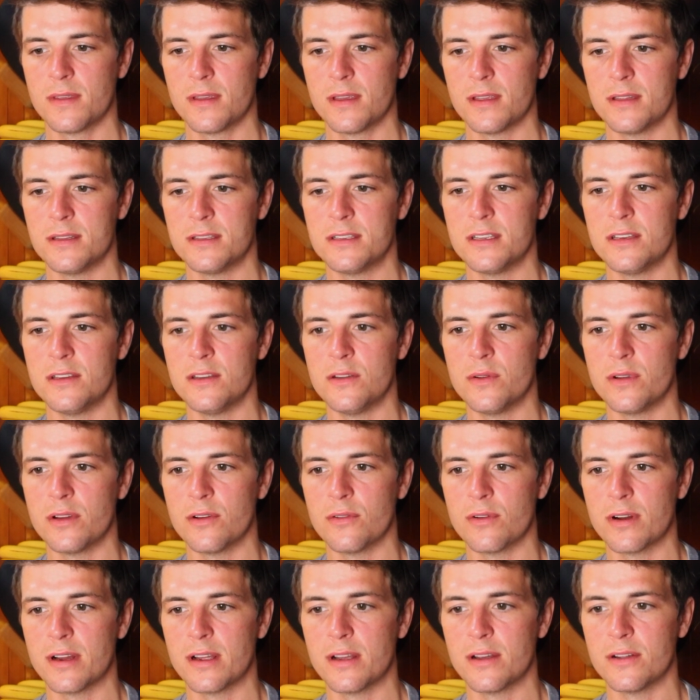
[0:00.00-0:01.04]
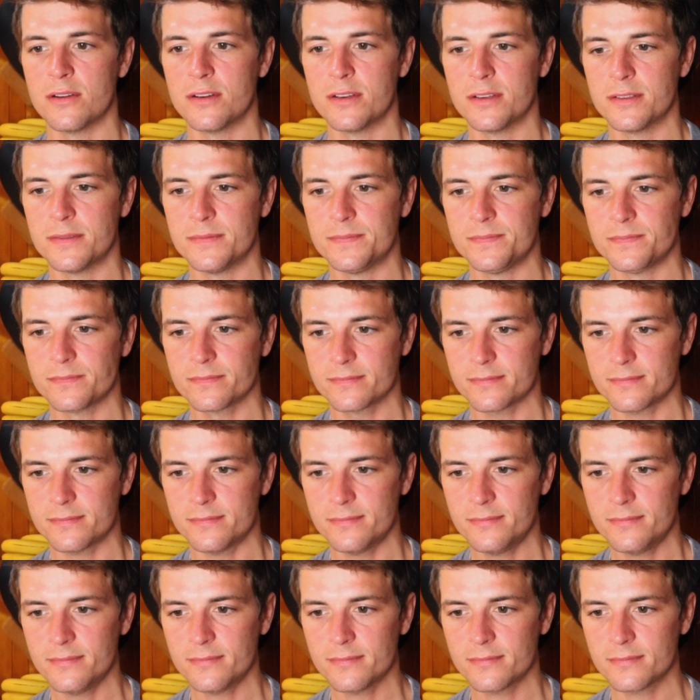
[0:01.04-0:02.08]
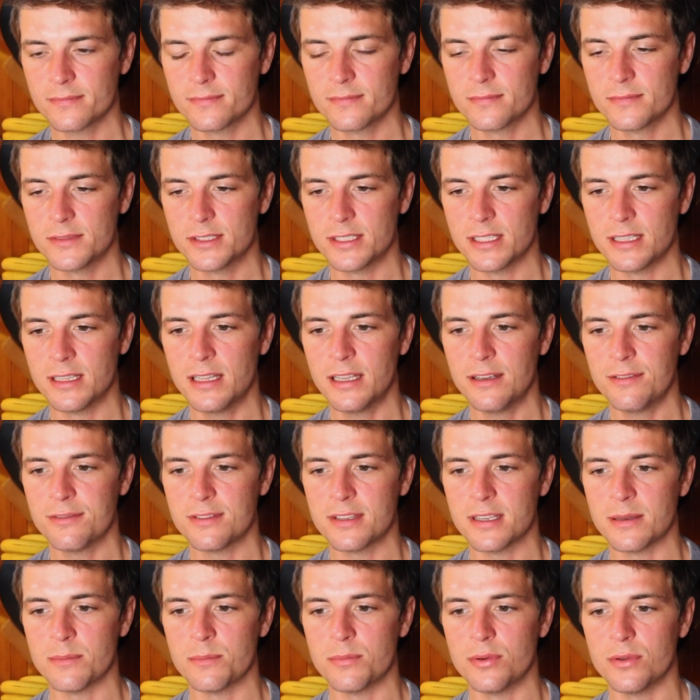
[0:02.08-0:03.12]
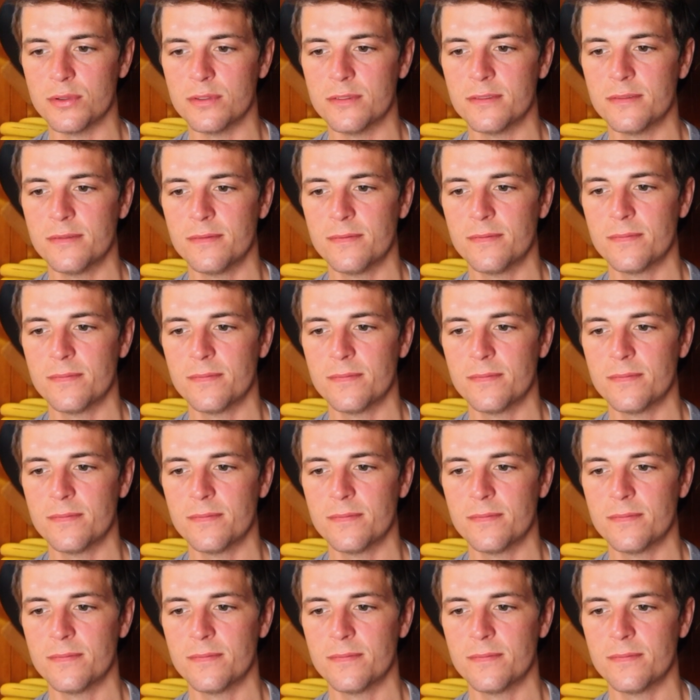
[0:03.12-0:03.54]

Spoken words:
Continuing around to the left temple.